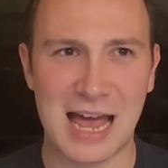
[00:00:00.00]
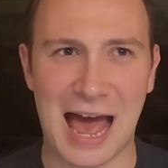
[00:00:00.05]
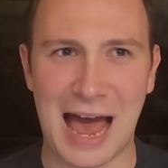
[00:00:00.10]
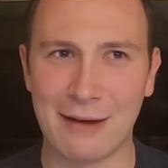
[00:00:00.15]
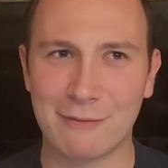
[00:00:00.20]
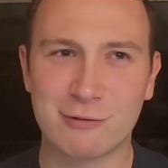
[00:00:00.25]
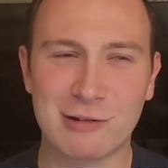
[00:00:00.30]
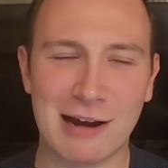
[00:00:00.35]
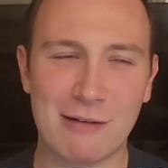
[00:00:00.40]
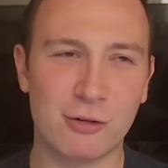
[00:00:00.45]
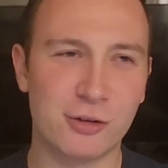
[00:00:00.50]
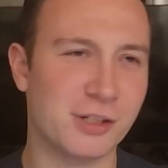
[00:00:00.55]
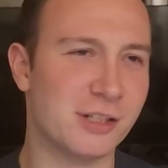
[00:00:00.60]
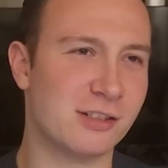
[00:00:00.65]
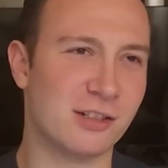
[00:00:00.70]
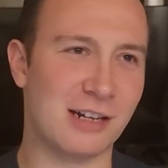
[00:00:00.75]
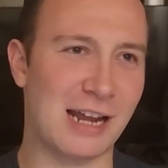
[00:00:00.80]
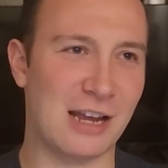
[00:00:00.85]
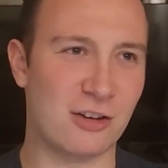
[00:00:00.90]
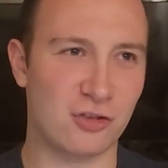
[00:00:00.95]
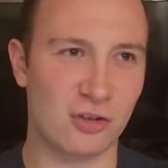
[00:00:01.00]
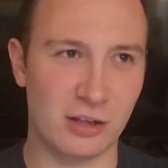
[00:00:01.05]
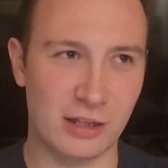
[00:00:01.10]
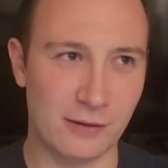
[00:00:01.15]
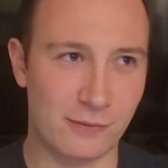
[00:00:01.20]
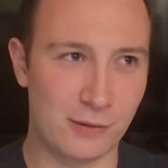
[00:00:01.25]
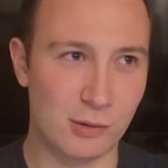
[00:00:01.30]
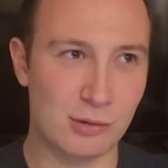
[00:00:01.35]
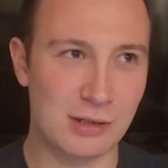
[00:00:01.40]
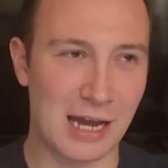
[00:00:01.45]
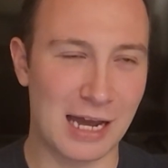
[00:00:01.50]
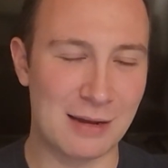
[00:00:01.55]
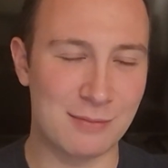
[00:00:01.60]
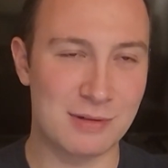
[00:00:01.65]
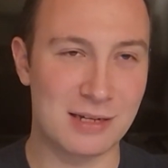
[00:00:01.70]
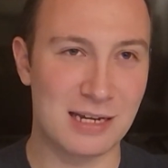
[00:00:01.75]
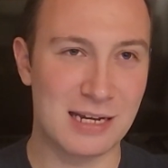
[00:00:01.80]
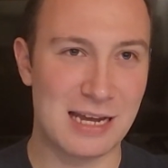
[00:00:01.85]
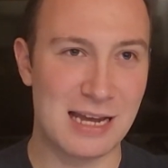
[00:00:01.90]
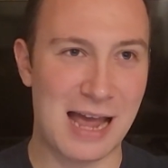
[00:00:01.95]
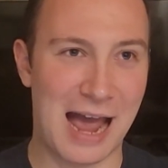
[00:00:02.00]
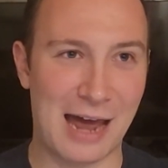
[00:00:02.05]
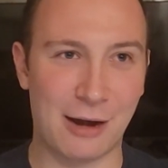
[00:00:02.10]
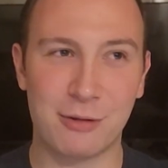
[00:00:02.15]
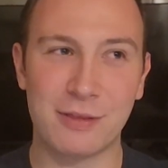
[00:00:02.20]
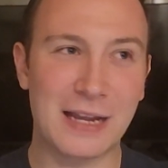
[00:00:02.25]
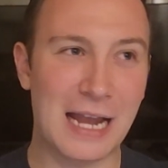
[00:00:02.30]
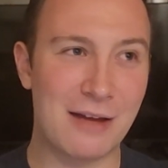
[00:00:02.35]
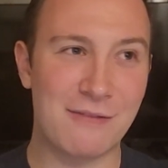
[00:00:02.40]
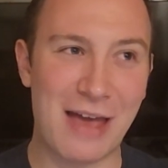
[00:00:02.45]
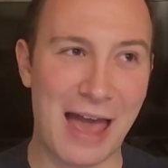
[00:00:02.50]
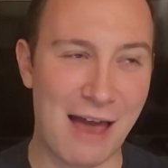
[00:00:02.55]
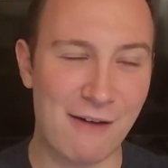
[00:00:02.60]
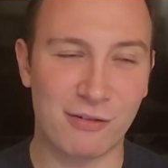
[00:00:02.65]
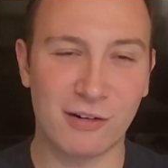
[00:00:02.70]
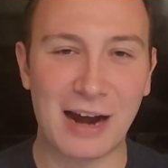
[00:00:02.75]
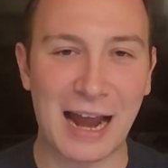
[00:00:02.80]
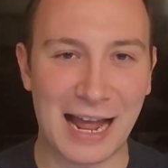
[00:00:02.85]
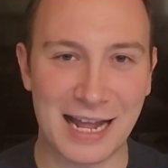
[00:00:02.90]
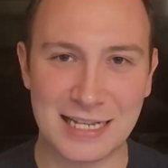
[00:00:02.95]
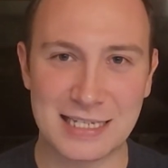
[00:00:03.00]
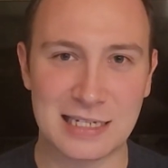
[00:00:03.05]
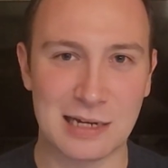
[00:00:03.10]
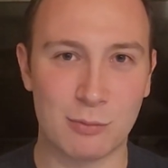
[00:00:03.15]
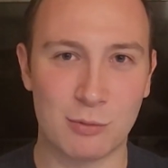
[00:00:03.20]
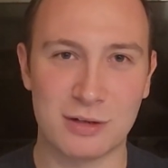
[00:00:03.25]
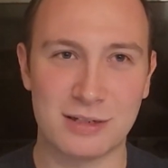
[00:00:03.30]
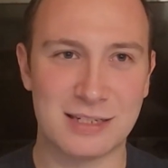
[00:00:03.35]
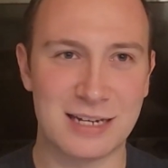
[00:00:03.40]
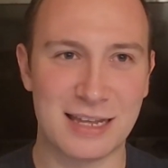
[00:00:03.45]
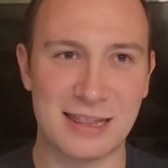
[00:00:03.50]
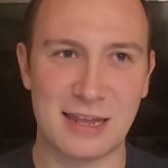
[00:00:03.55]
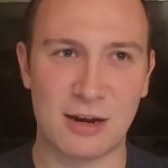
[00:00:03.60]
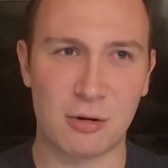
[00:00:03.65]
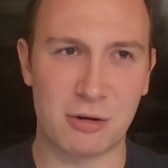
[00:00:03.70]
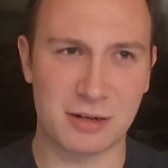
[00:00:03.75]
I've traveled internationally a few times. I don't think I've ever had someone say they don't